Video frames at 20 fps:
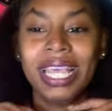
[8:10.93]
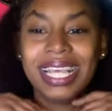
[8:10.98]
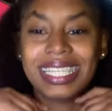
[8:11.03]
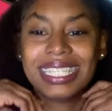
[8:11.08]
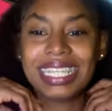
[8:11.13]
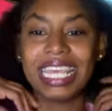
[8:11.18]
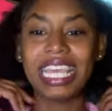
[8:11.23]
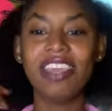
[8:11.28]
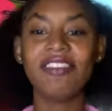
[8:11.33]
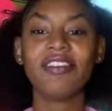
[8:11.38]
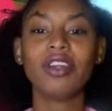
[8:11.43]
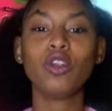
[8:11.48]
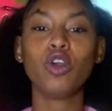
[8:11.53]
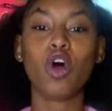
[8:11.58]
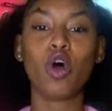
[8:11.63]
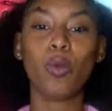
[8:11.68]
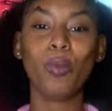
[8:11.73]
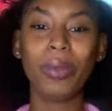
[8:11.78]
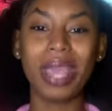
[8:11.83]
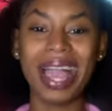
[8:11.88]
you see, even
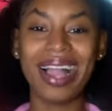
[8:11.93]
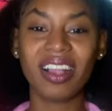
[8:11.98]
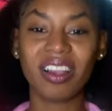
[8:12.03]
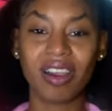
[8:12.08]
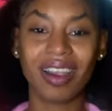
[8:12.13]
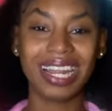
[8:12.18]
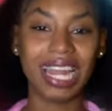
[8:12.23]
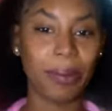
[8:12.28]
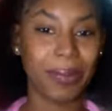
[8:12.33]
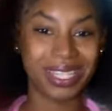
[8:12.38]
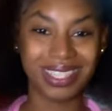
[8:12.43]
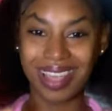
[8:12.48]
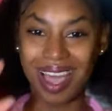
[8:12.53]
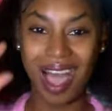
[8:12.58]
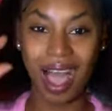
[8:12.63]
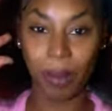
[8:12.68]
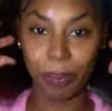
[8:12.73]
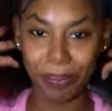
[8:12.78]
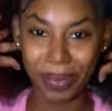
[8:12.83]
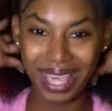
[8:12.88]
though me and girl, I'm a
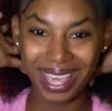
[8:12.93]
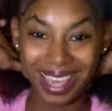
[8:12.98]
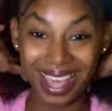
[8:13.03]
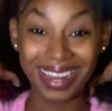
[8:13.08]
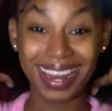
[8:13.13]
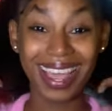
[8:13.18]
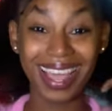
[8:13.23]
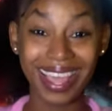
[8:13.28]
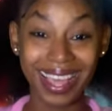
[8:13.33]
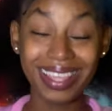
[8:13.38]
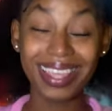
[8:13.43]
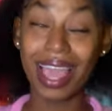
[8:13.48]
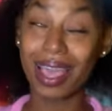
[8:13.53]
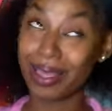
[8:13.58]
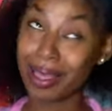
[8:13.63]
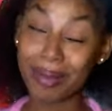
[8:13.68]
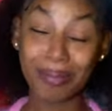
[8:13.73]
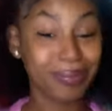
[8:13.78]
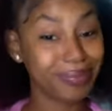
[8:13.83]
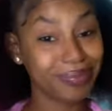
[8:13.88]
top big, and I, yeah,